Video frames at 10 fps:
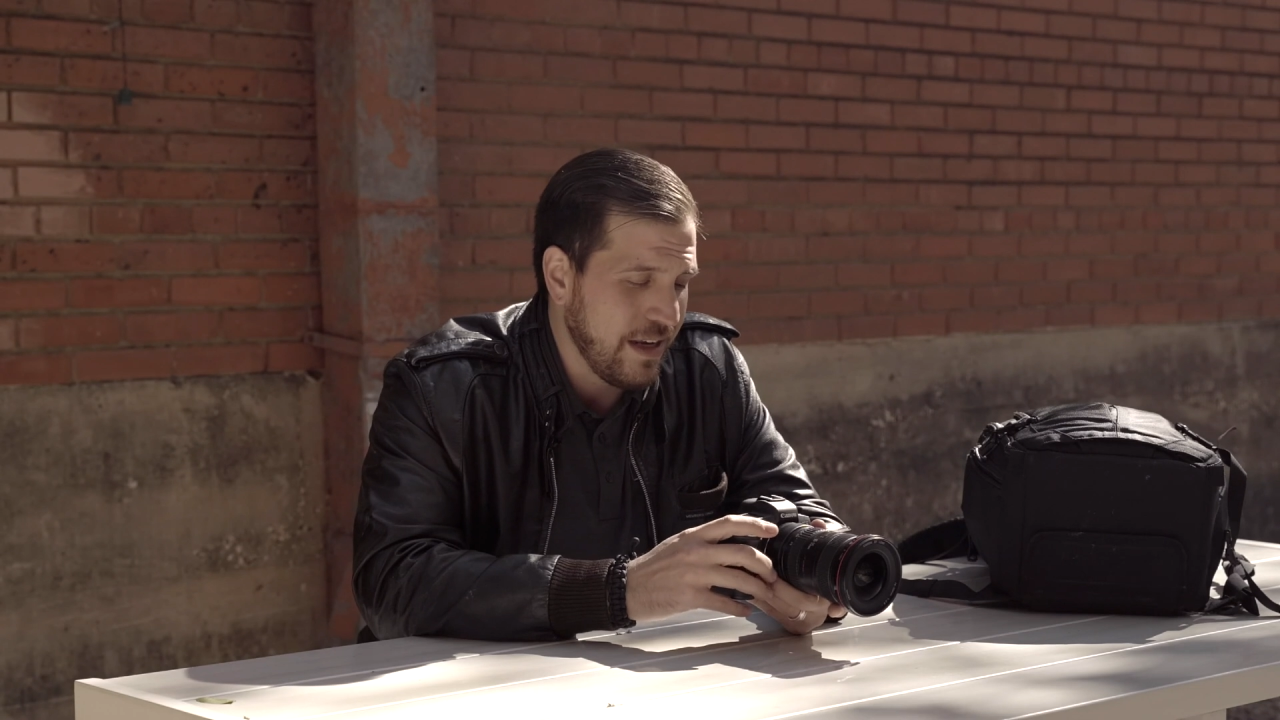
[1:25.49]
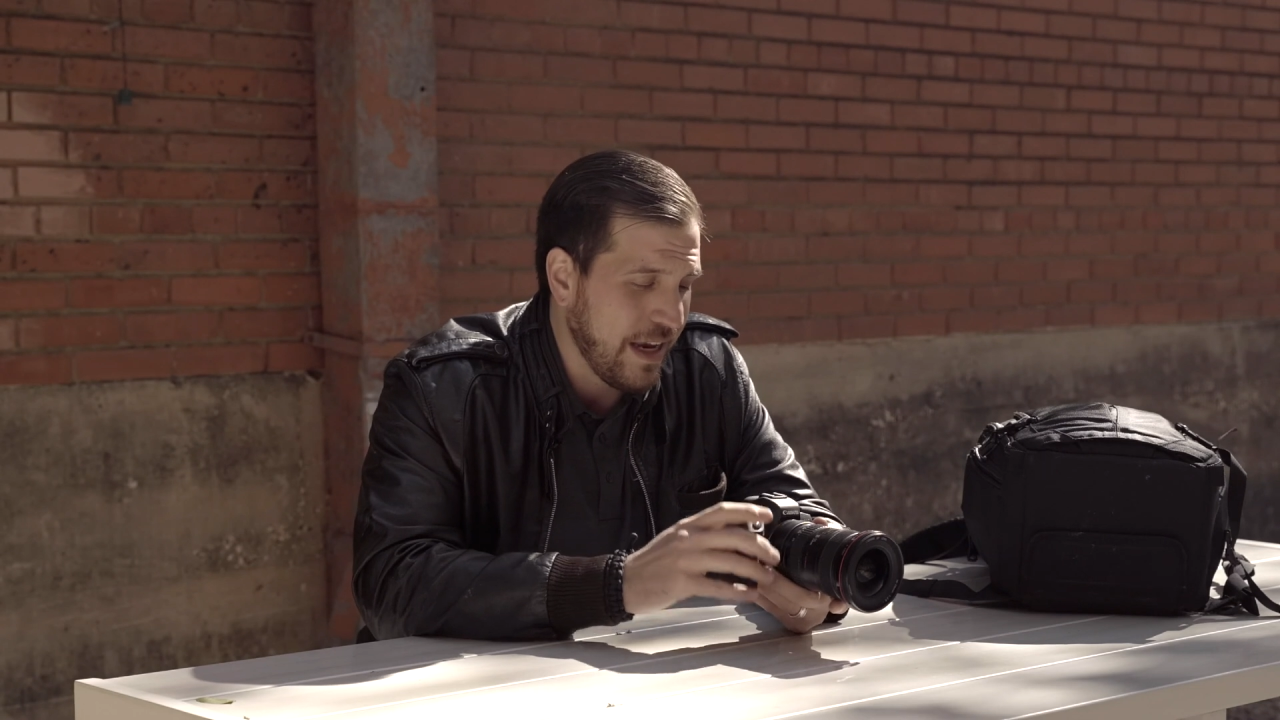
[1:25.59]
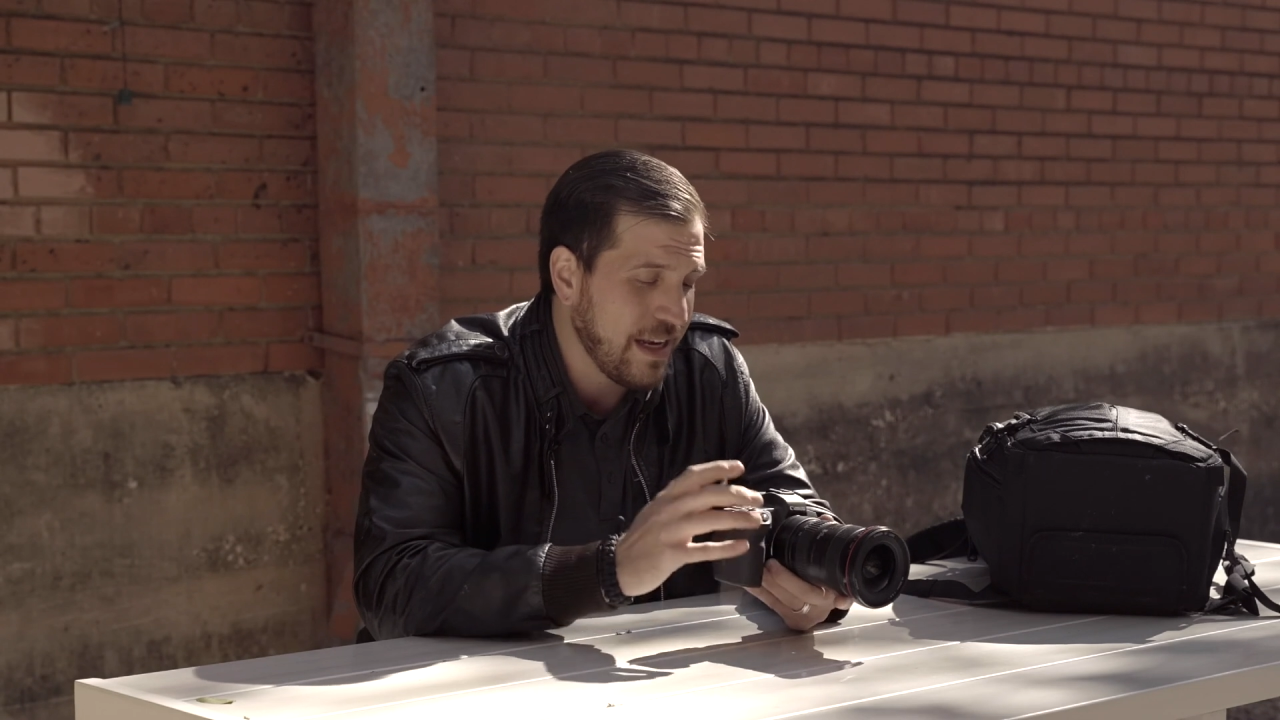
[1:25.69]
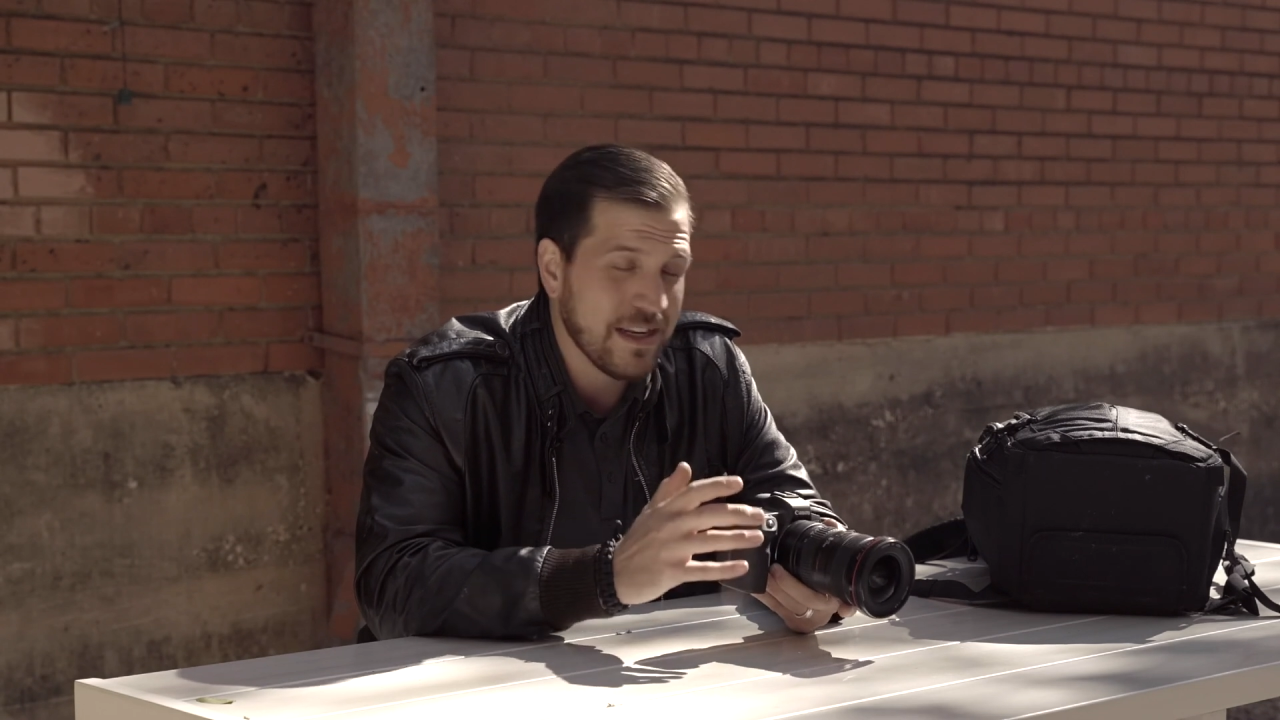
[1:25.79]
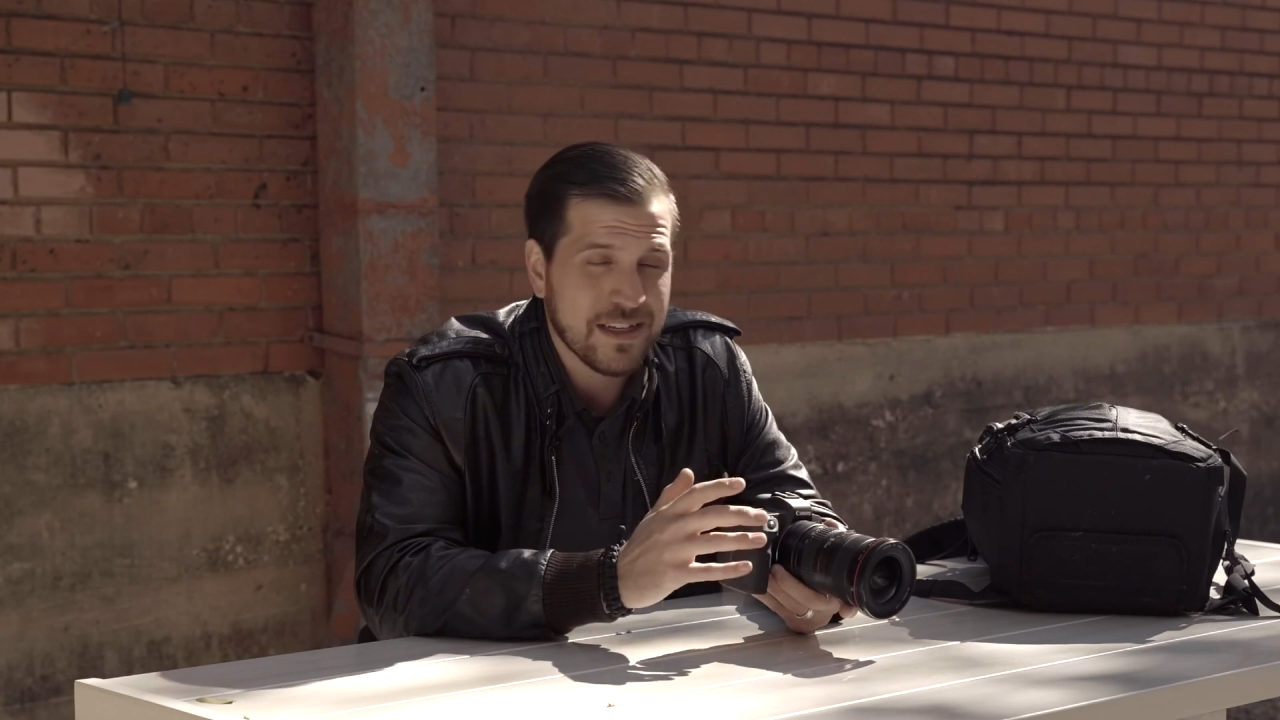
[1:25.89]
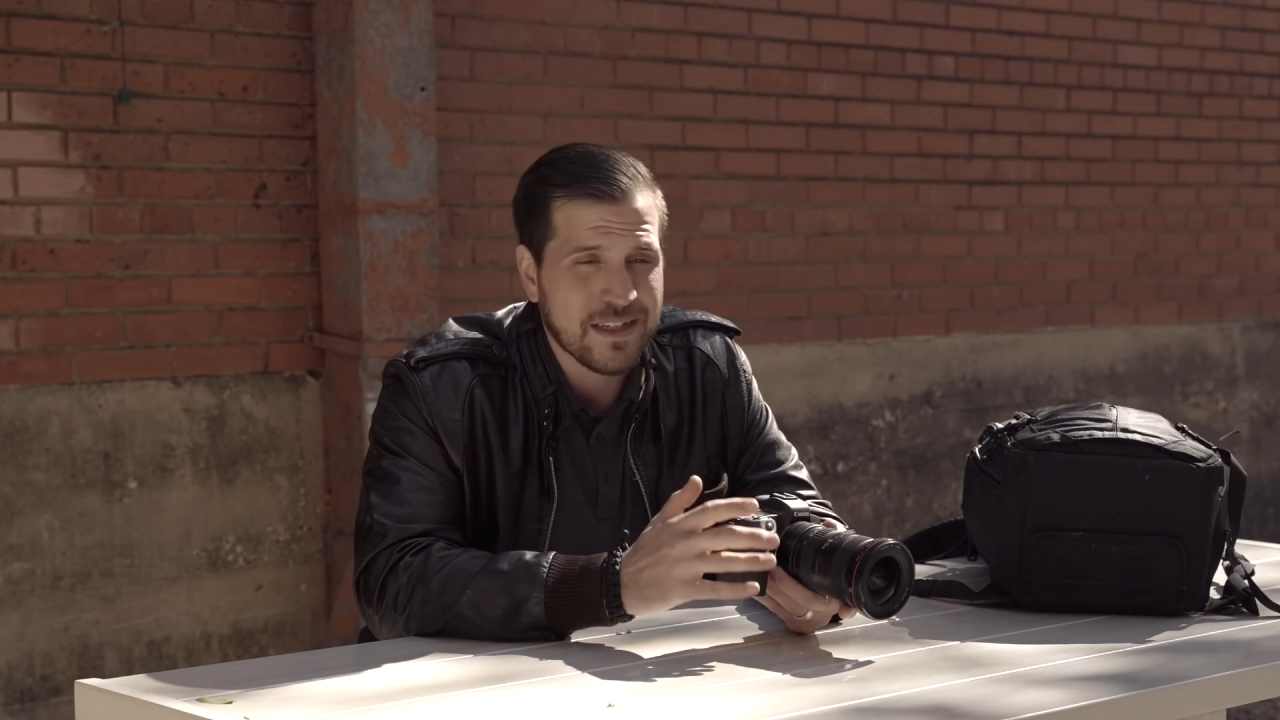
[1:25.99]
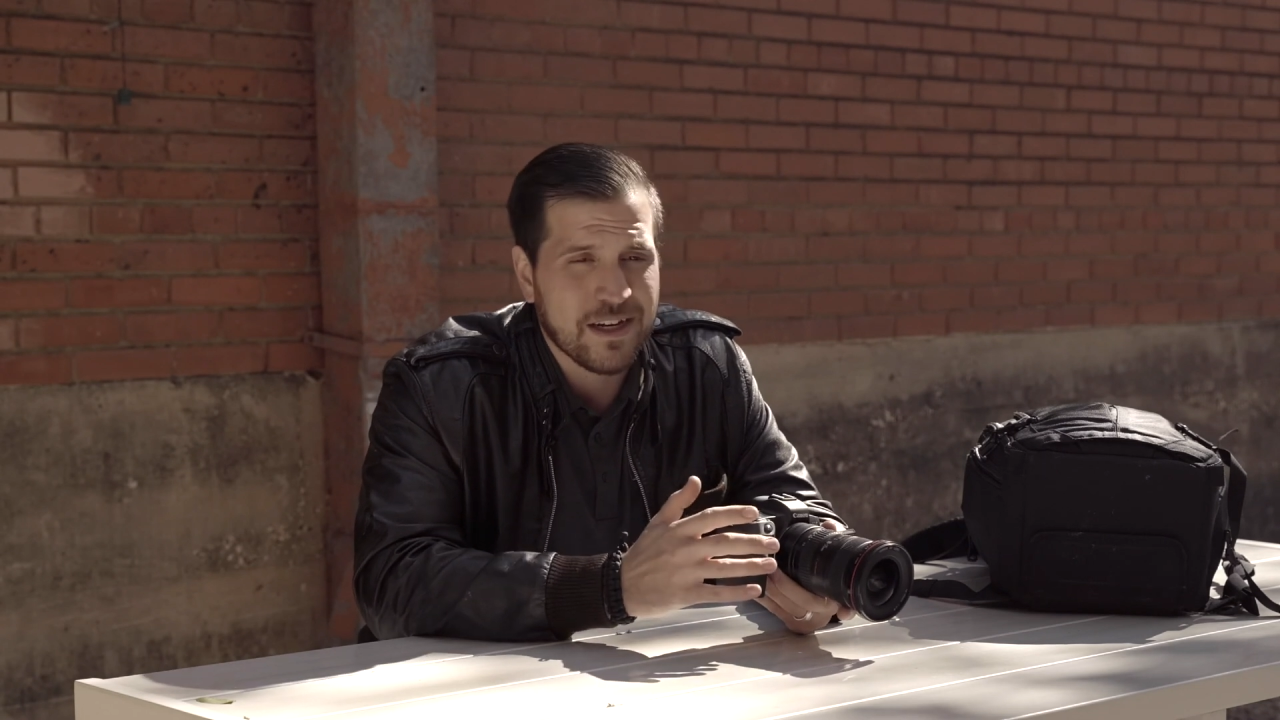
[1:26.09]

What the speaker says: And it is